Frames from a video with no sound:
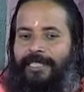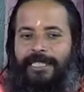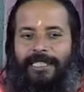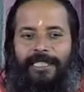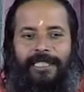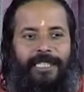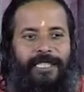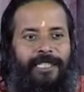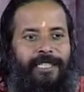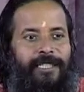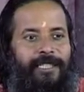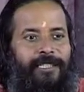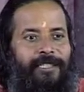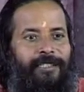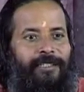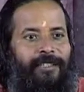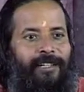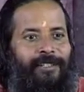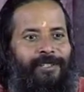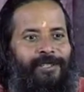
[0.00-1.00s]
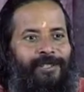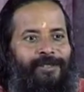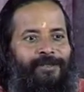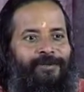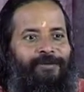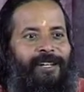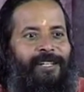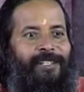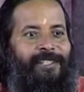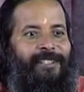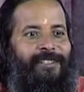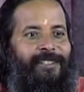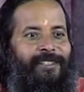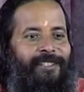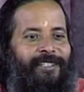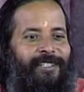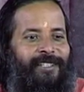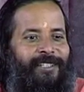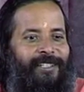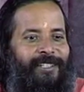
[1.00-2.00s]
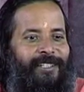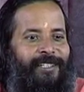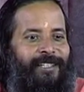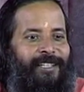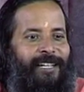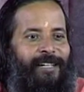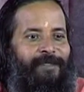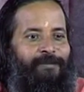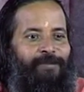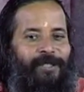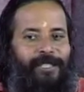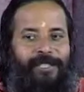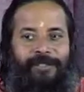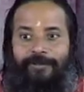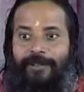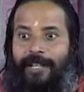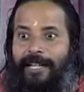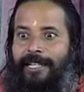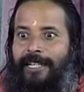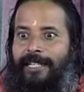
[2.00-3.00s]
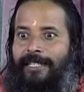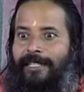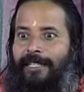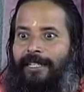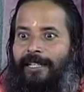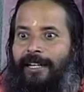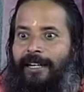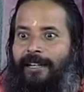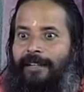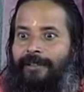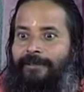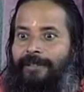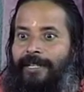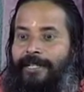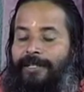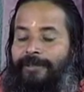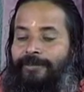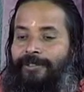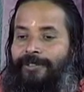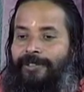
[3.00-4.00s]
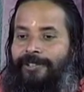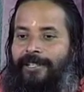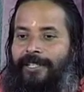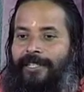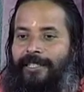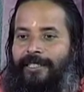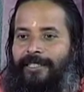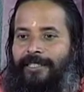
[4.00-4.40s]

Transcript: God runs towards that place where there is little love and devotion.